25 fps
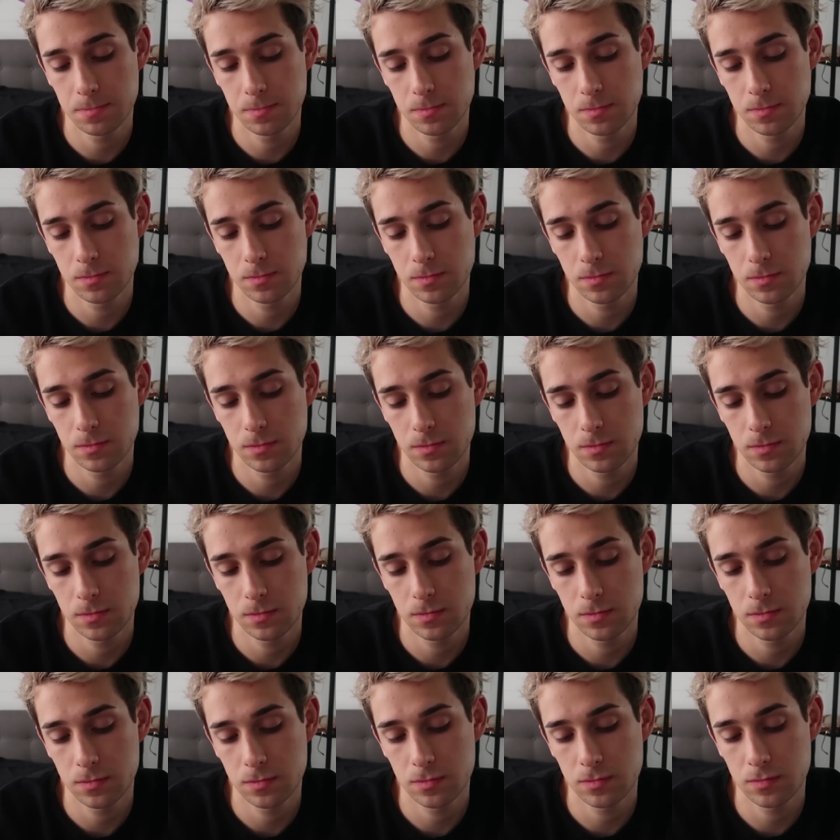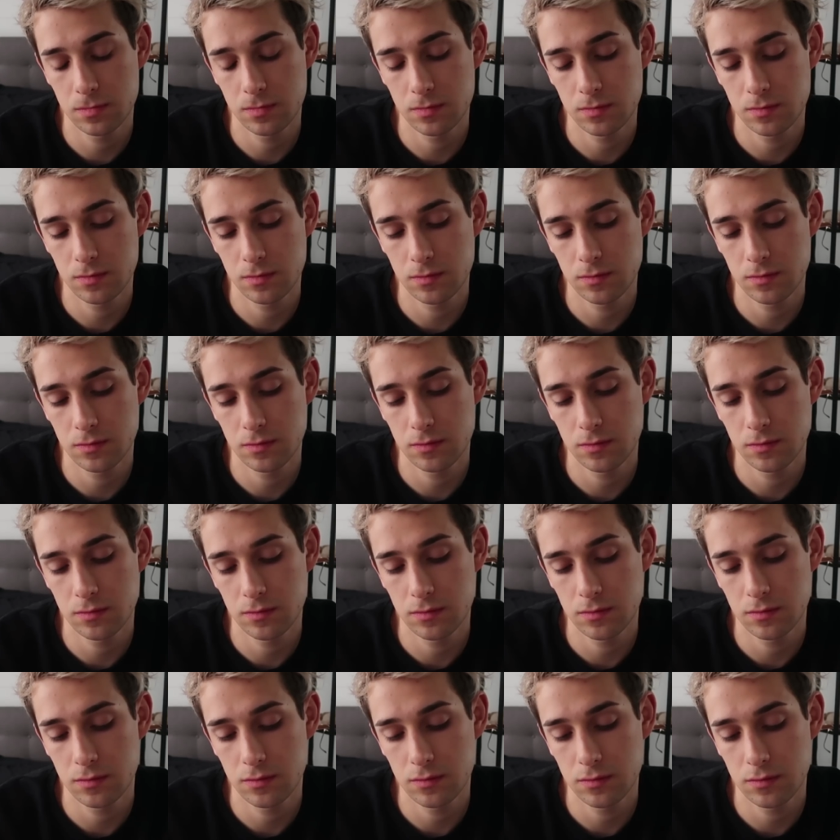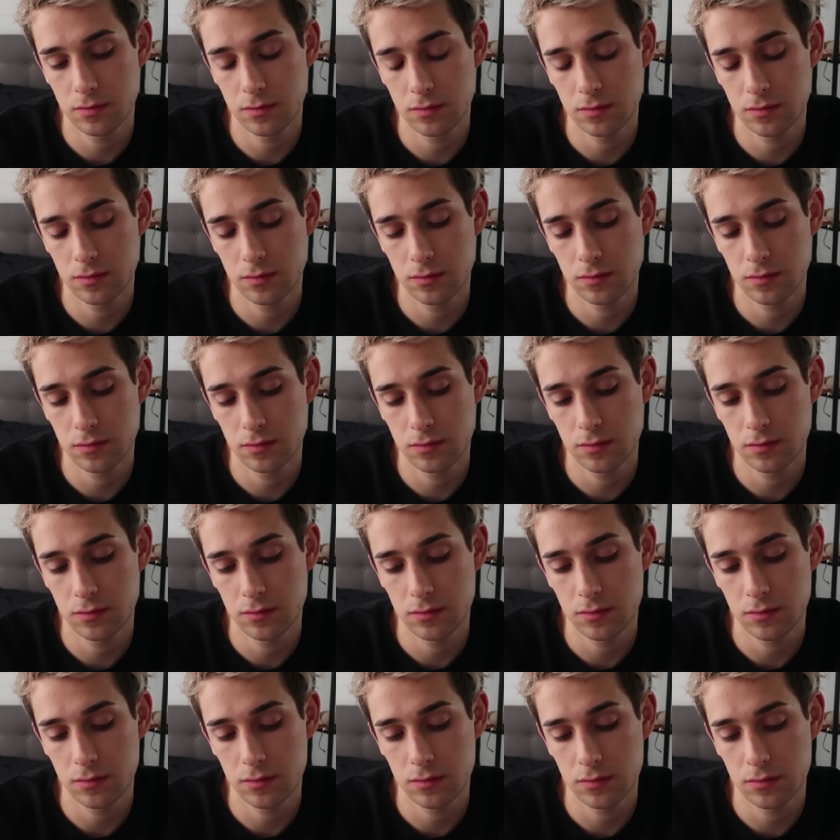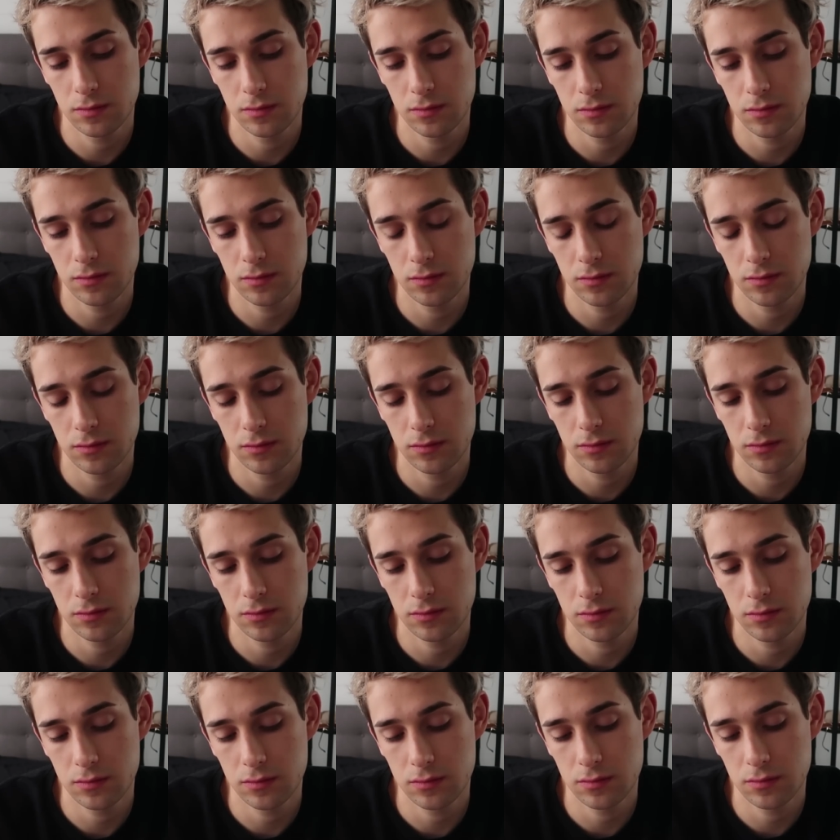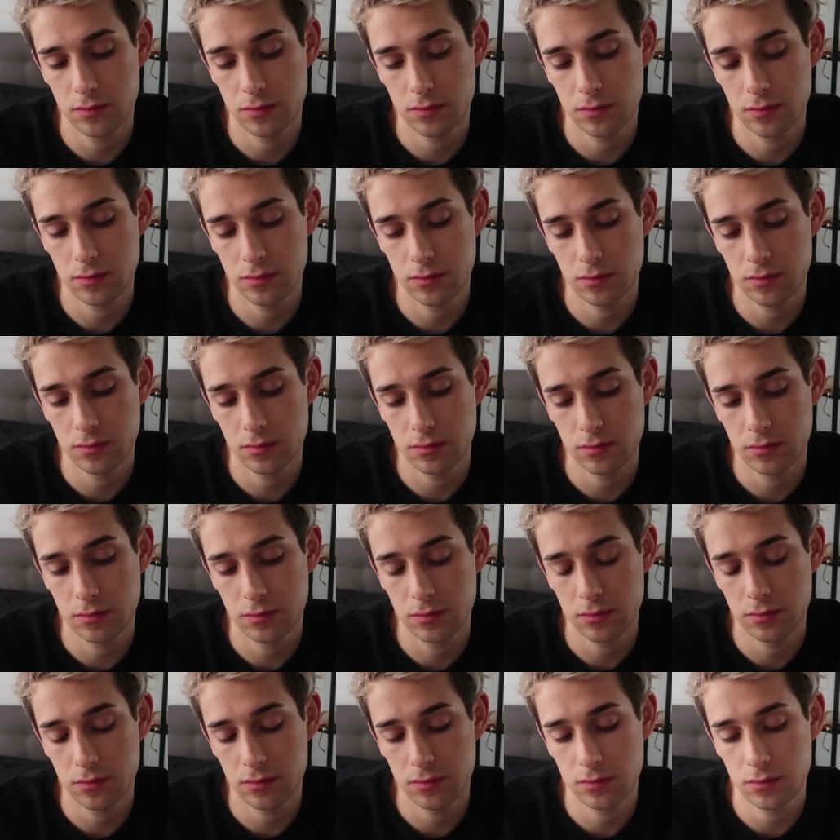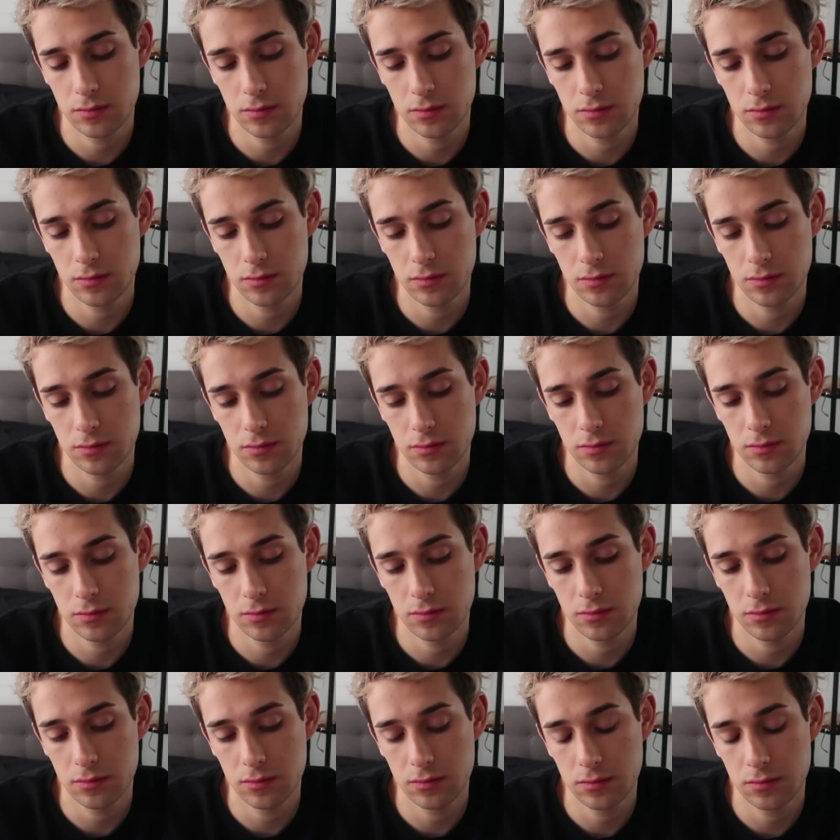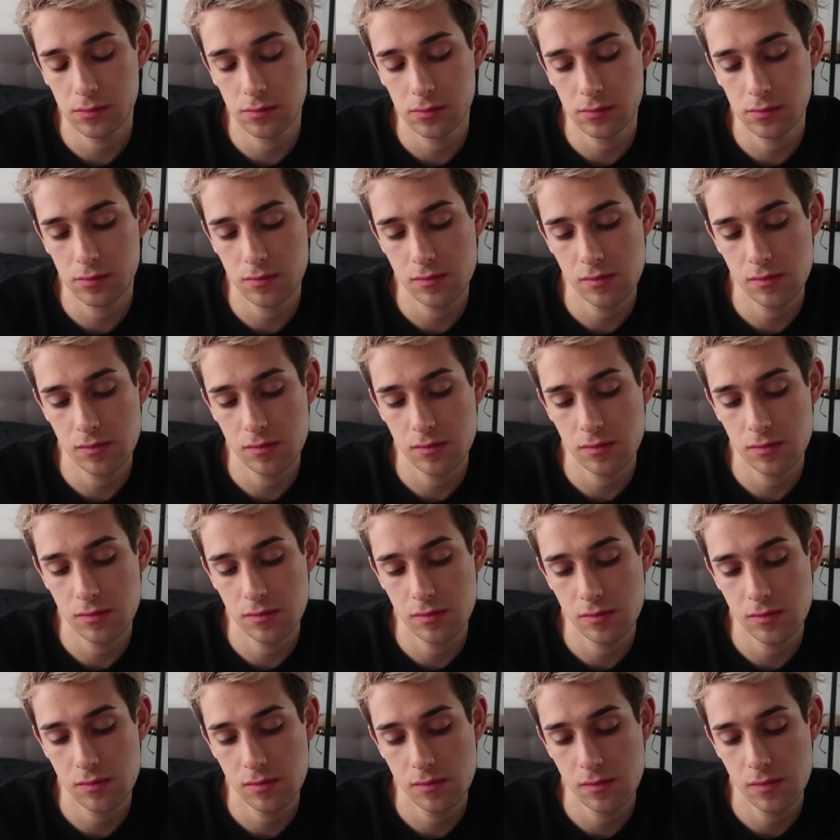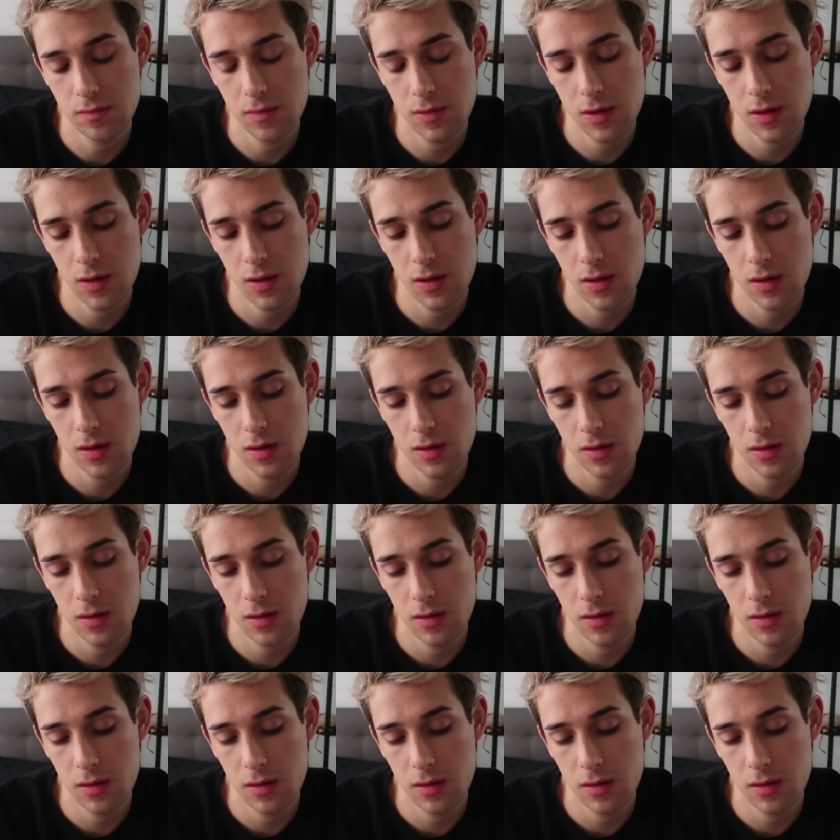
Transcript: (silence)